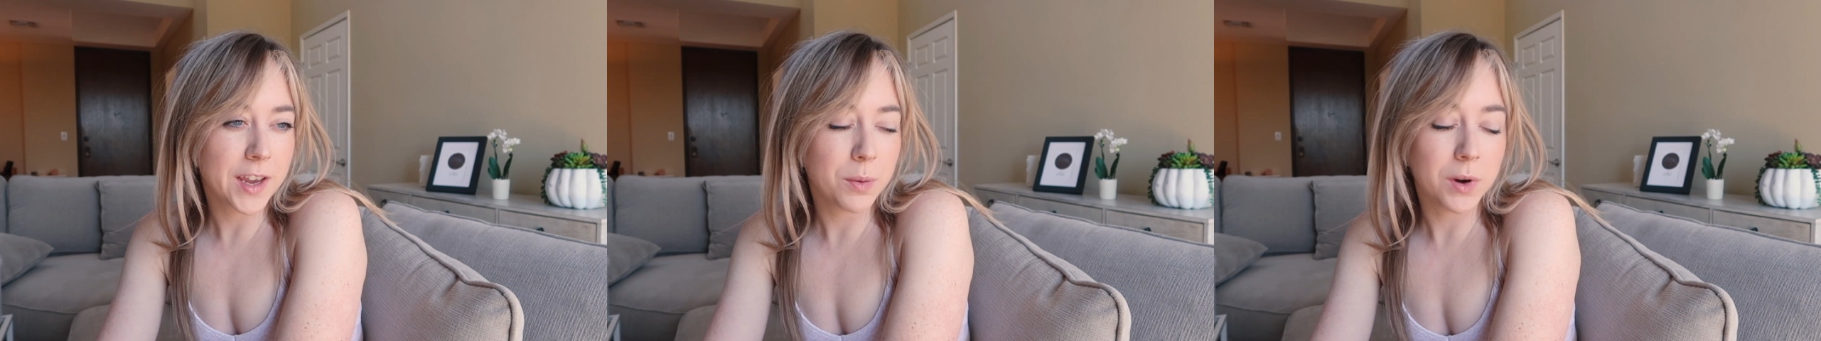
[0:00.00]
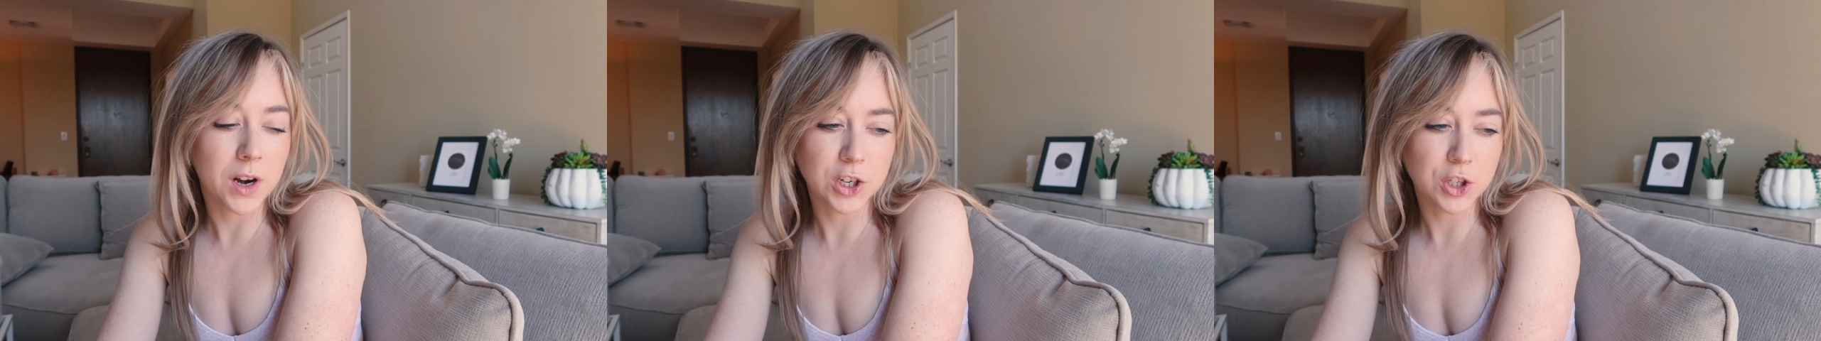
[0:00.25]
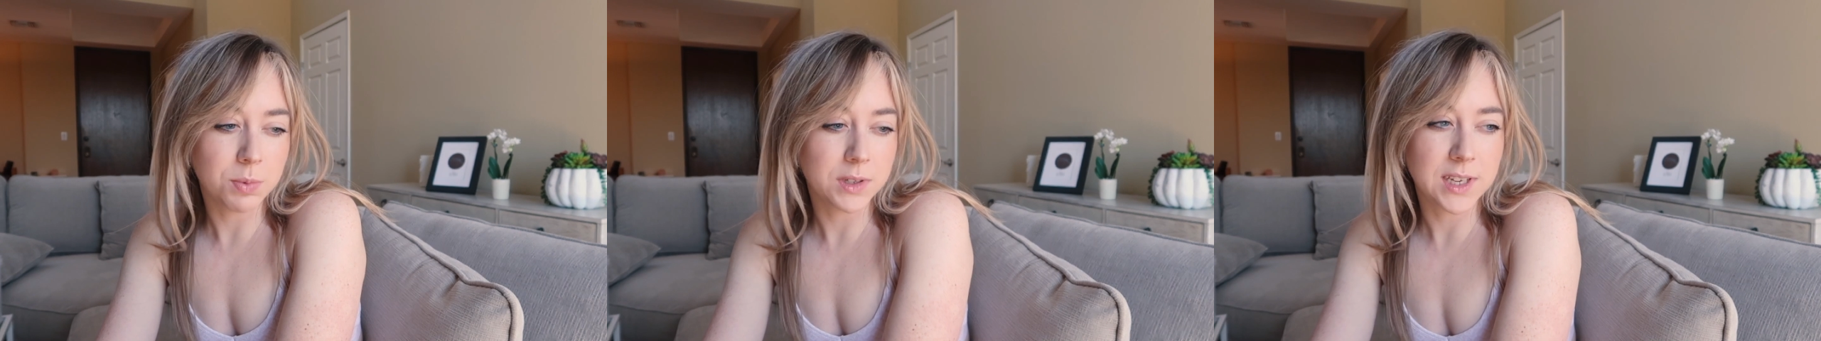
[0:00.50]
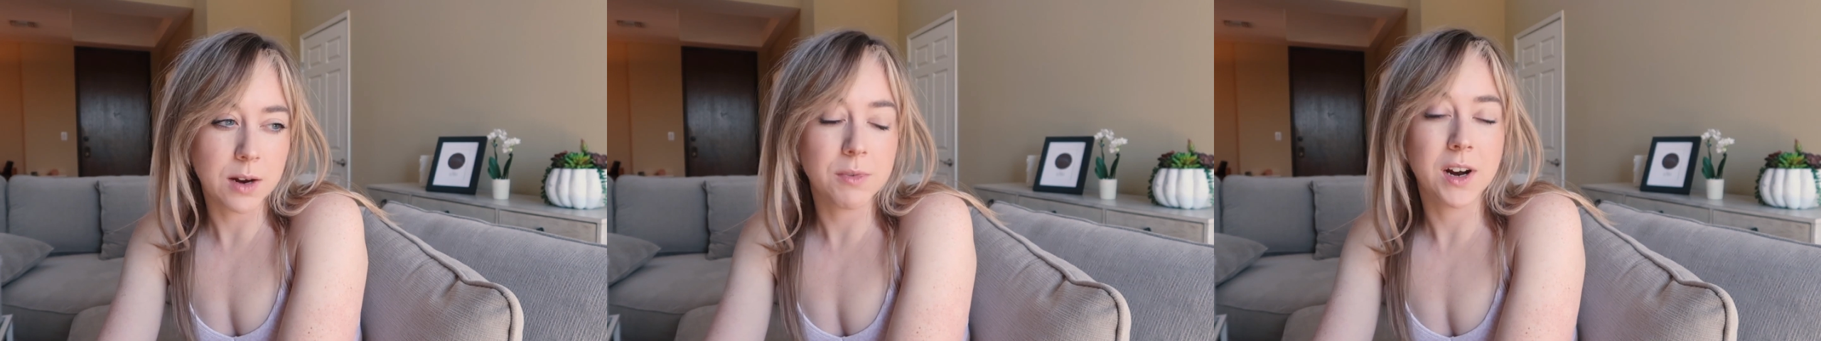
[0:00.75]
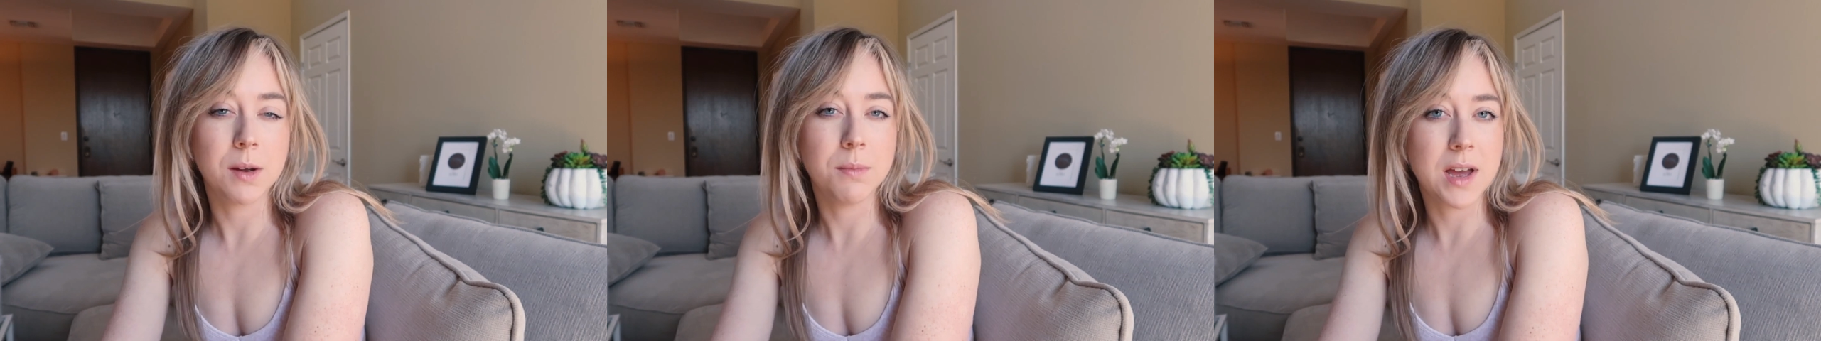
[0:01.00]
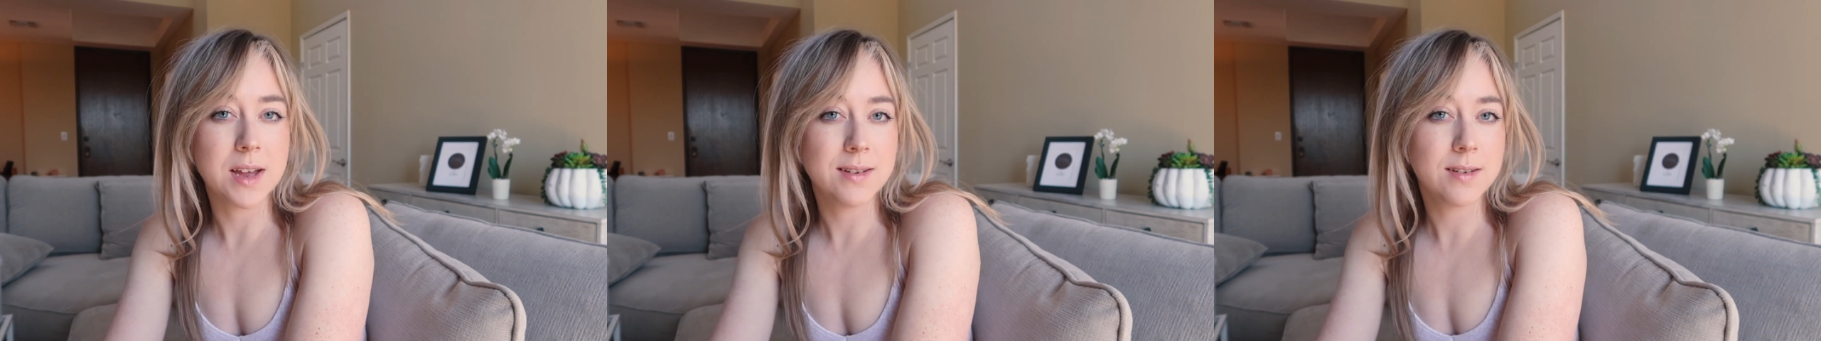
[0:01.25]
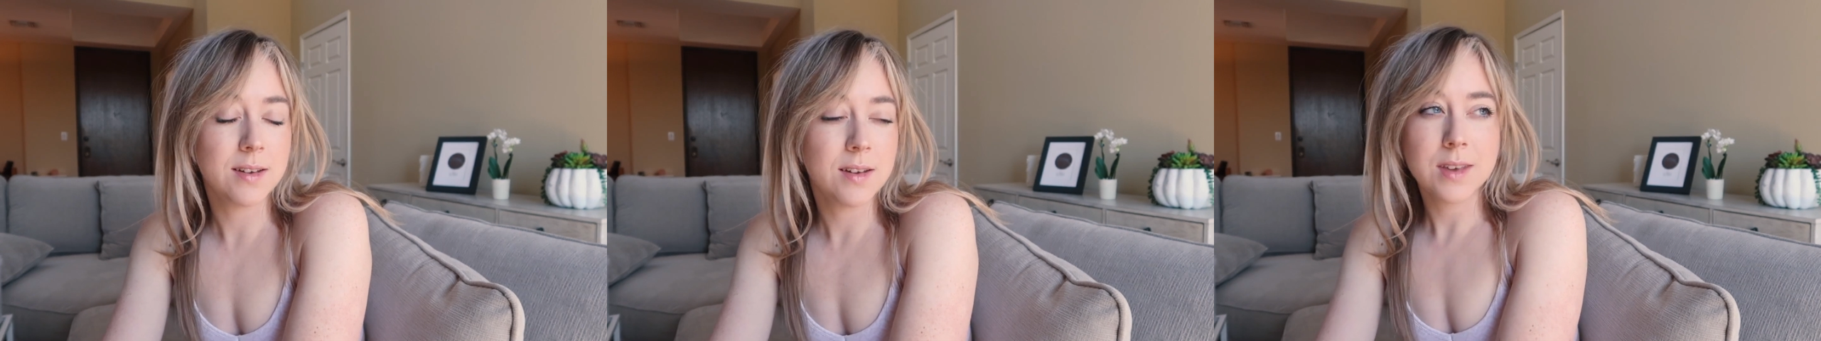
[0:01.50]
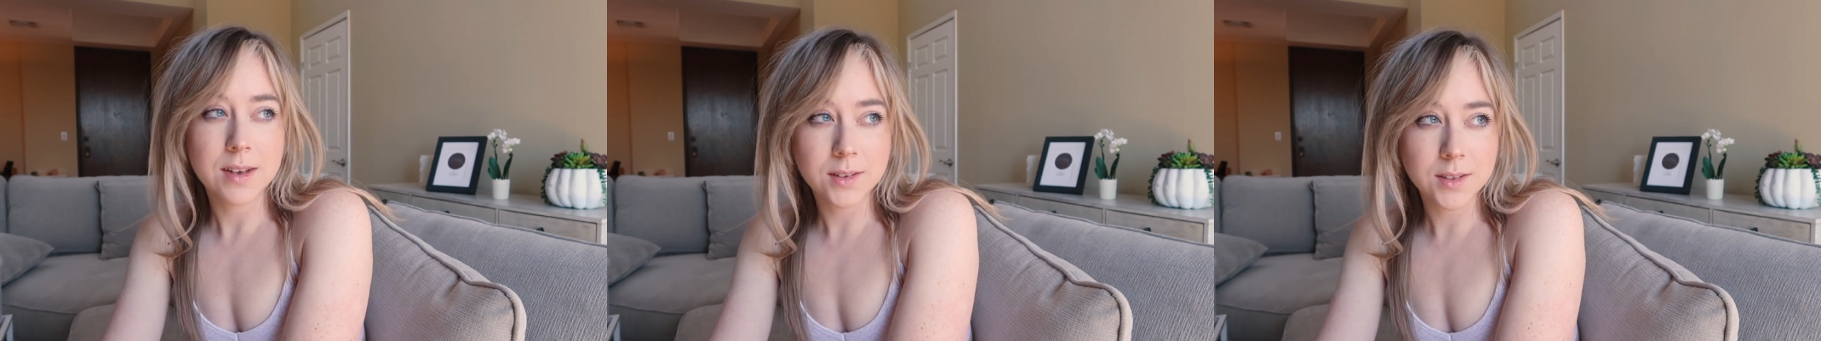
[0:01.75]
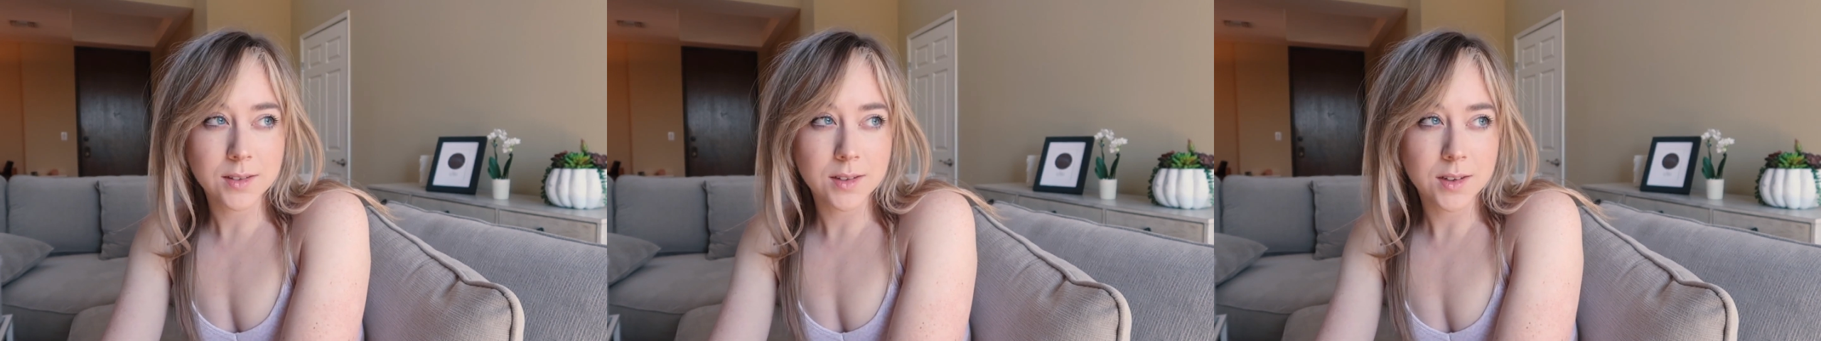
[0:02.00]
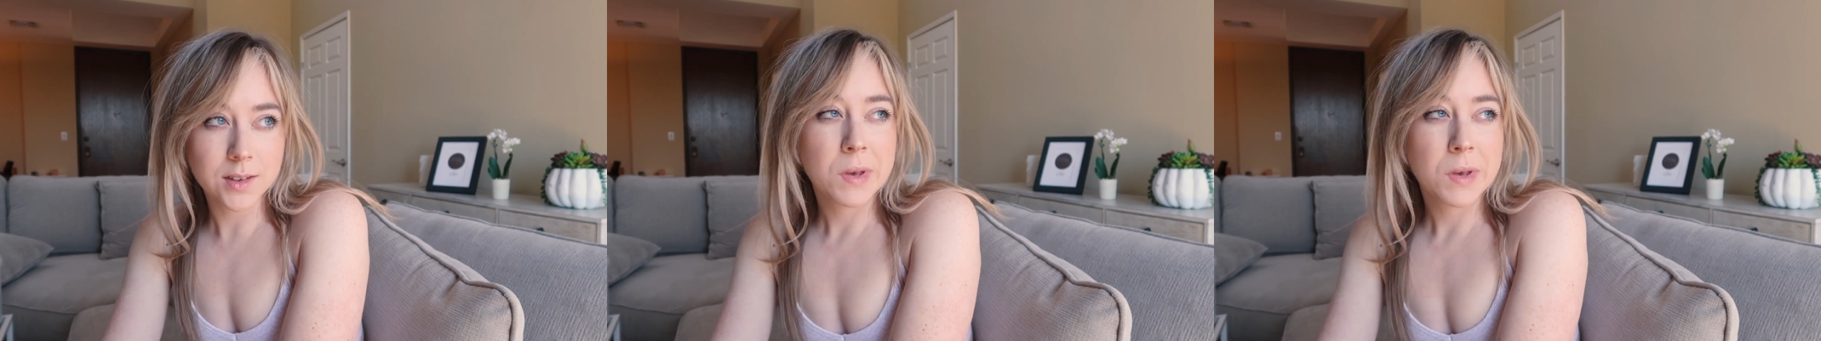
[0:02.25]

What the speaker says: can 100% recommend this,